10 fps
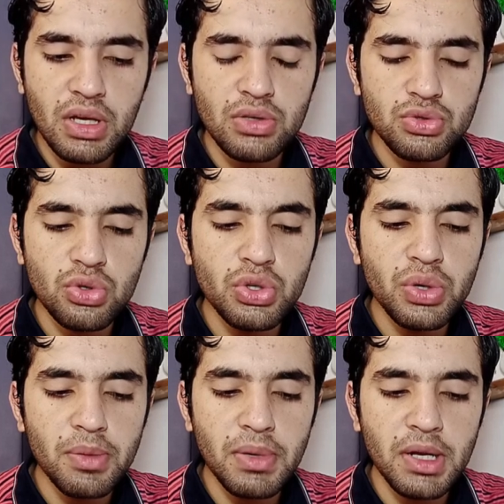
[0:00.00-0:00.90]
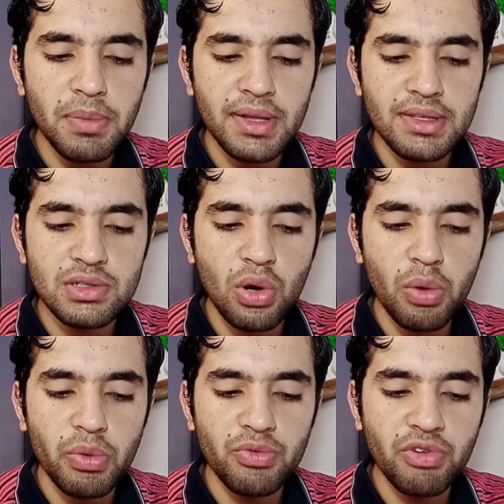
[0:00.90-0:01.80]
So you can multiply this
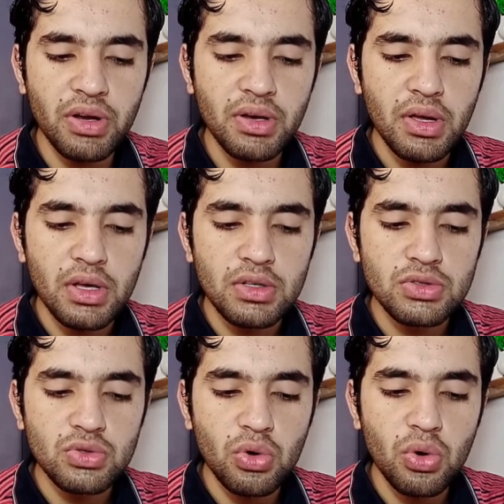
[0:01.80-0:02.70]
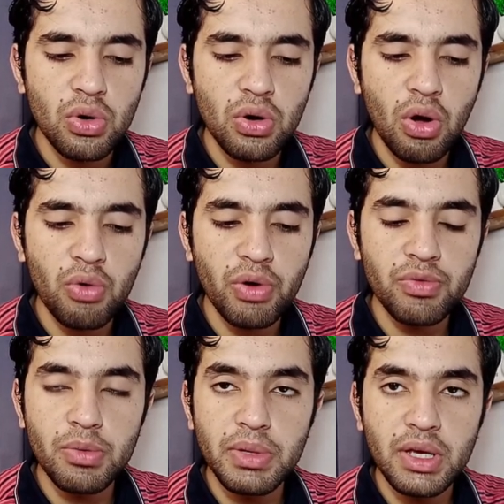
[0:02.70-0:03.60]
log with 1, so log 1
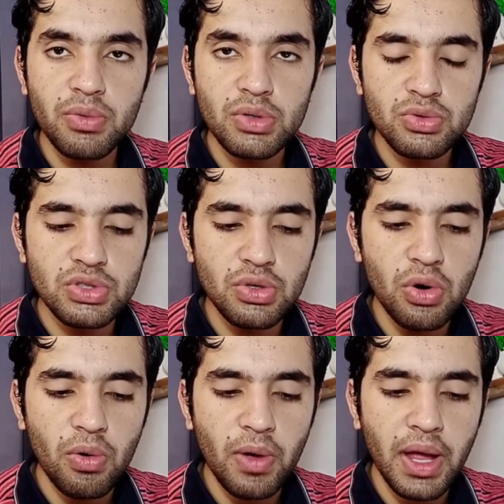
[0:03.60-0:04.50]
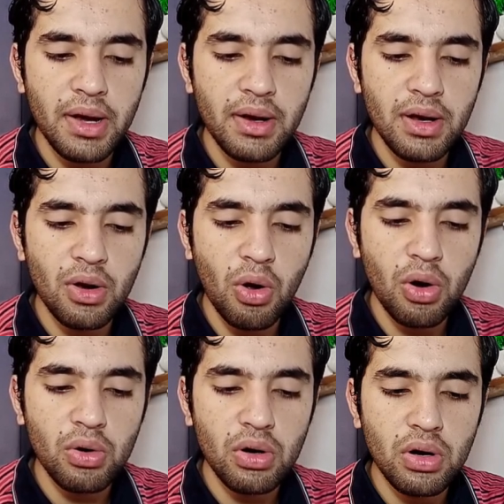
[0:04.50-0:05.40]
will be equal to 0, and
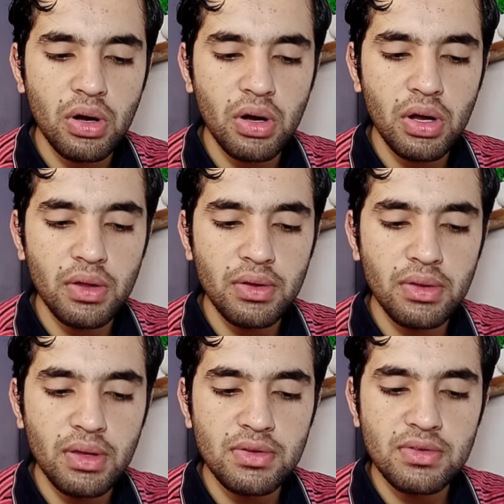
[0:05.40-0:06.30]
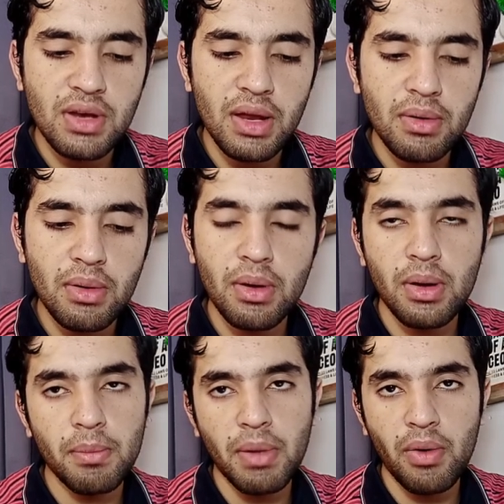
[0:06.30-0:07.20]
log this 10
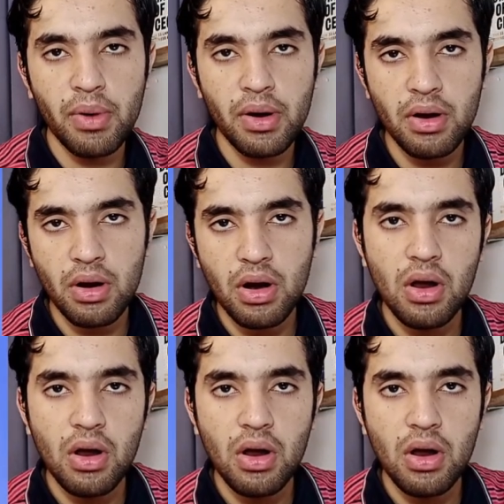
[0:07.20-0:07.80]
power